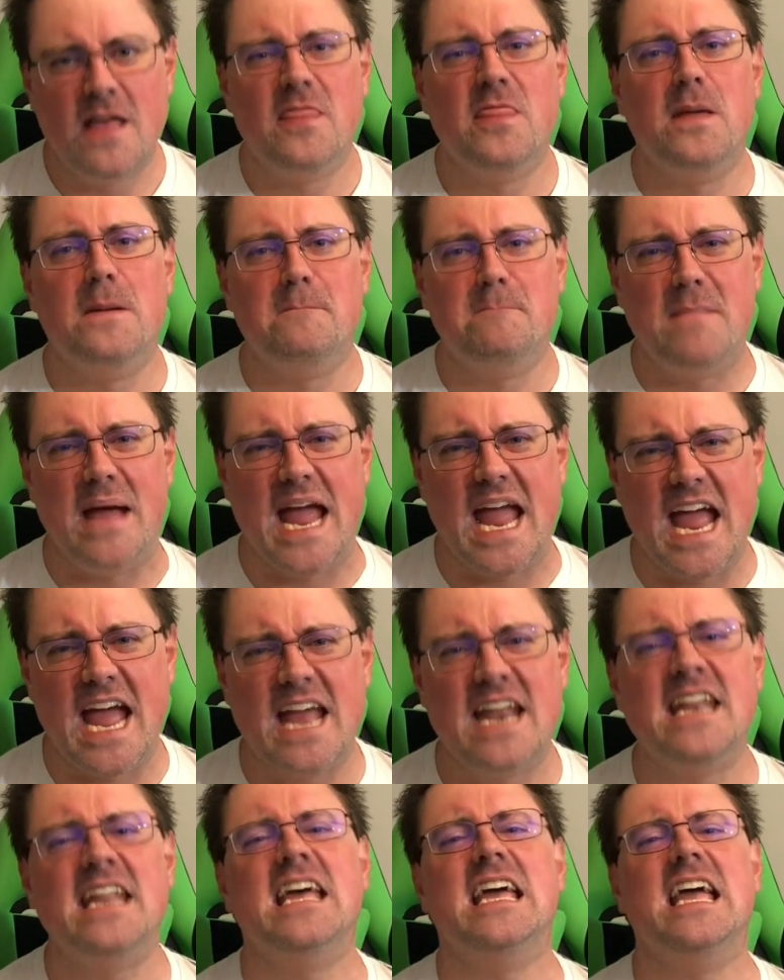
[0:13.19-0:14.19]
the
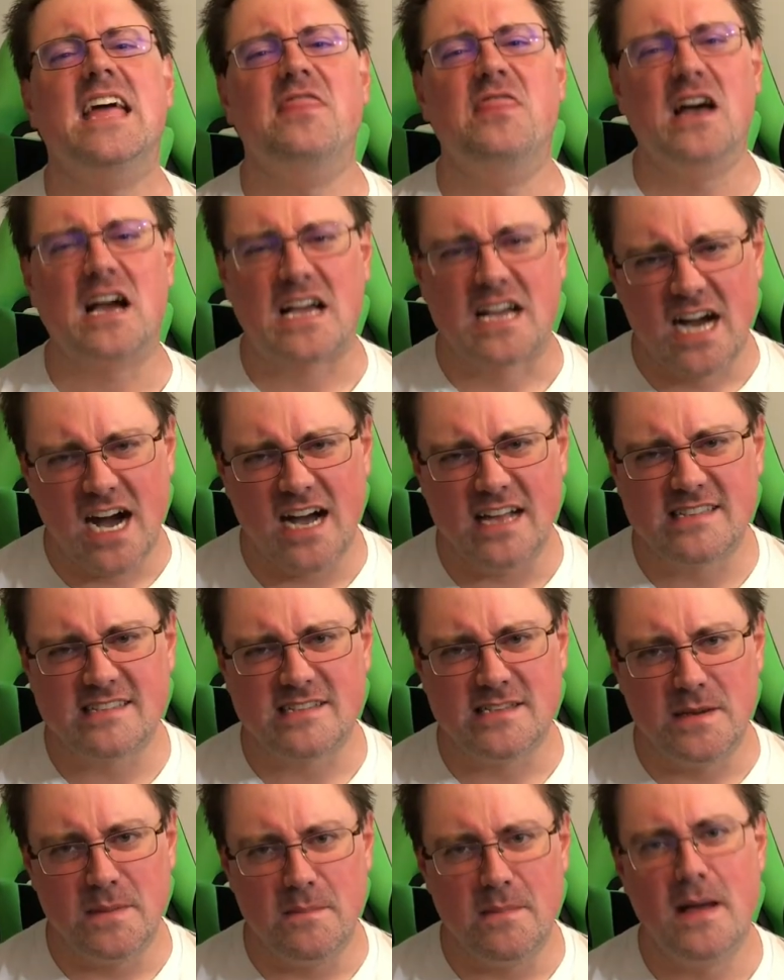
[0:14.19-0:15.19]
man in the
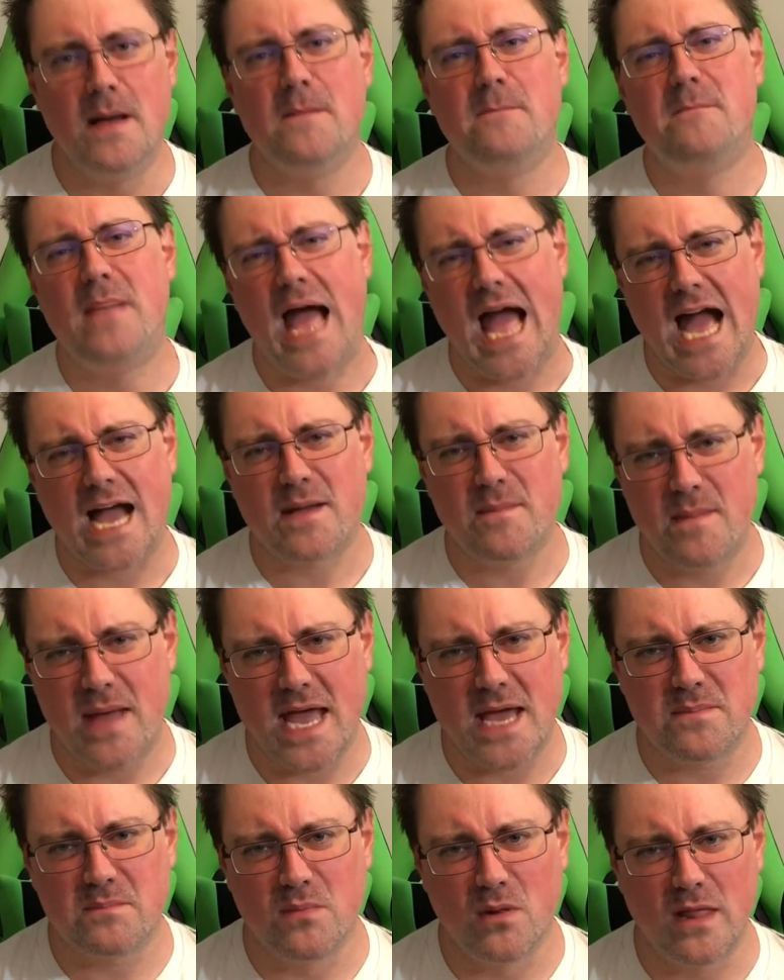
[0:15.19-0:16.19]
custom
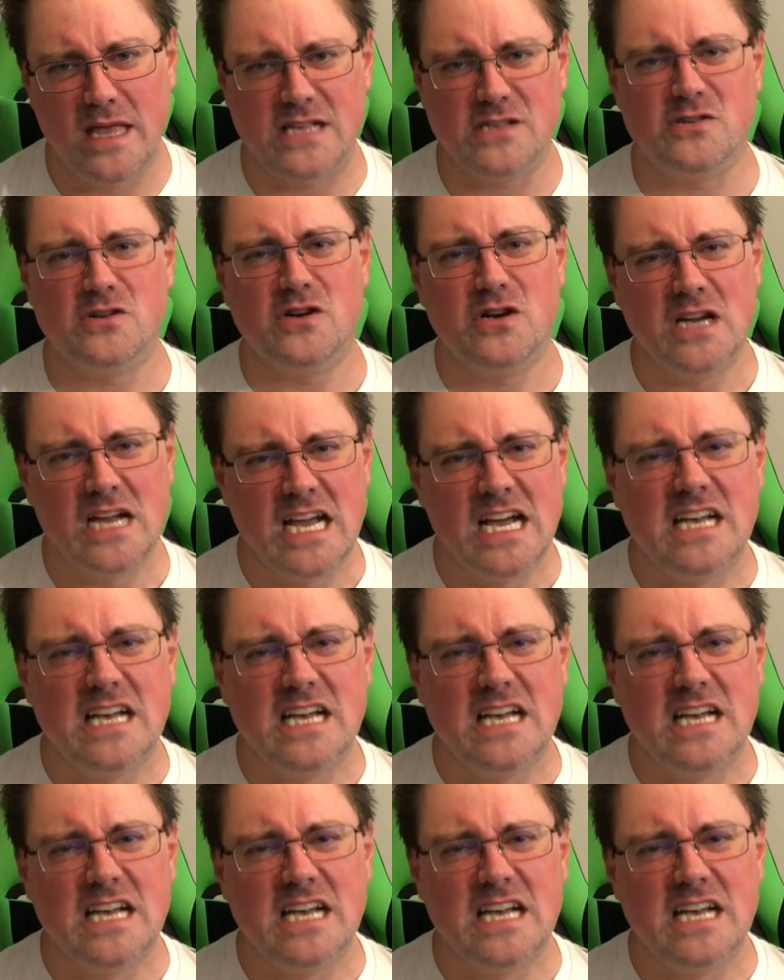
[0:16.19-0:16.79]
Pac-Man blazer,